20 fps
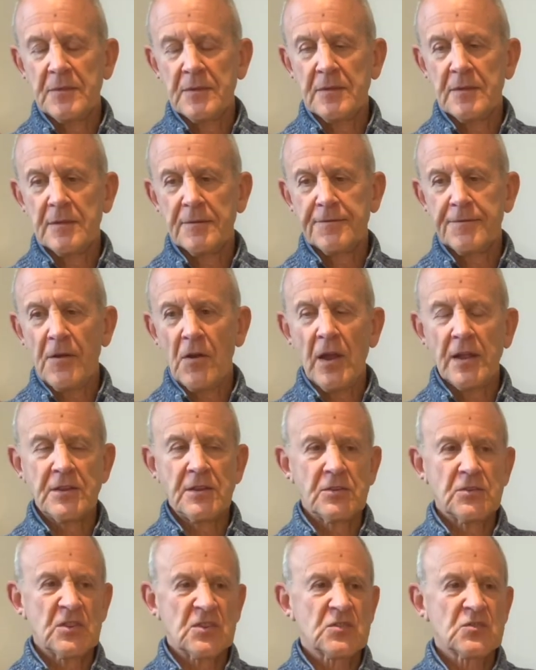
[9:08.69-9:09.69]
you find you're
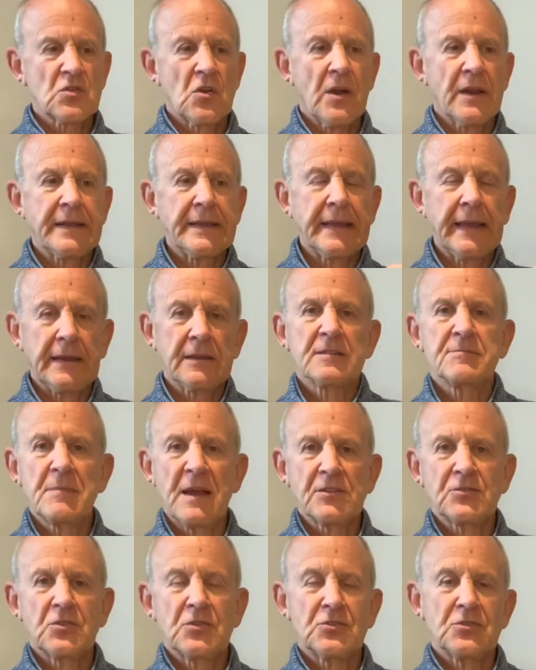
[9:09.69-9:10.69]
just trying to get as
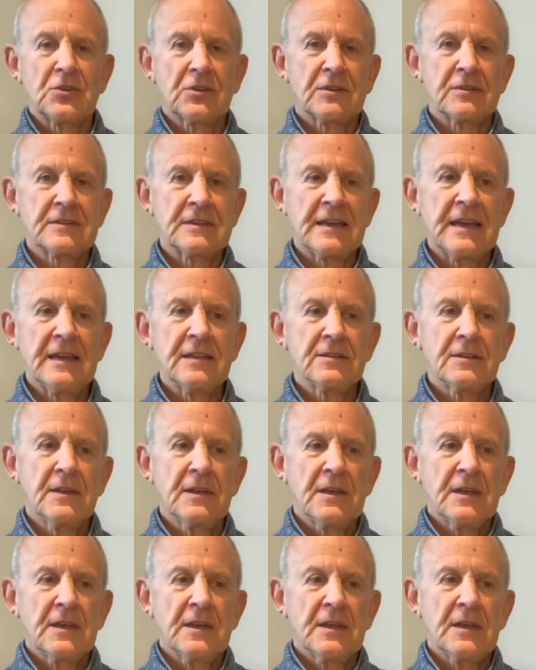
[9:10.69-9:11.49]
much as you can get.